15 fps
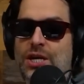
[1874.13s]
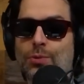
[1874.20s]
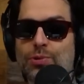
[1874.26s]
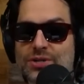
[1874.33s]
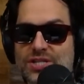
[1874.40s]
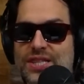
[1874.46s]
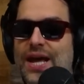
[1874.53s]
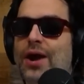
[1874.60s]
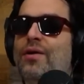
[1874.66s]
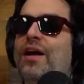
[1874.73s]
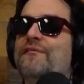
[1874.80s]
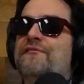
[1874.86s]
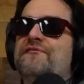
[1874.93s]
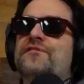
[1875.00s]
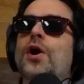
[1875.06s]
He was there
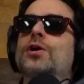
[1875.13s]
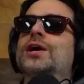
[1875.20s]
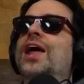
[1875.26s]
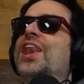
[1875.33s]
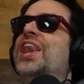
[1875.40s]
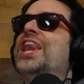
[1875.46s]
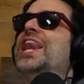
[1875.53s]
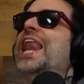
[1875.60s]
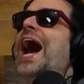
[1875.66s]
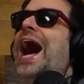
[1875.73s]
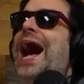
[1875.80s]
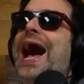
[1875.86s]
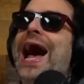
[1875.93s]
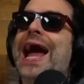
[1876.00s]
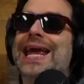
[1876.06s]
at fucking
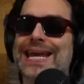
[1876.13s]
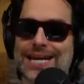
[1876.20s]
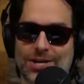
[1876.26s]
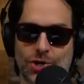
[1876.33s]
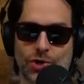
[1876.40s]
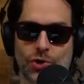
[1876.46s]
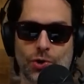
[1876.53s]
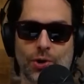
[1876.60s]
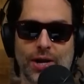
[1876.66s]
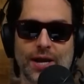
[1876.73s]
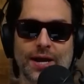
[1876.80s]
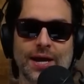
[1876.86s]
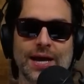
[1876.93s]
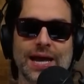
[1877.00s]
nine, dude.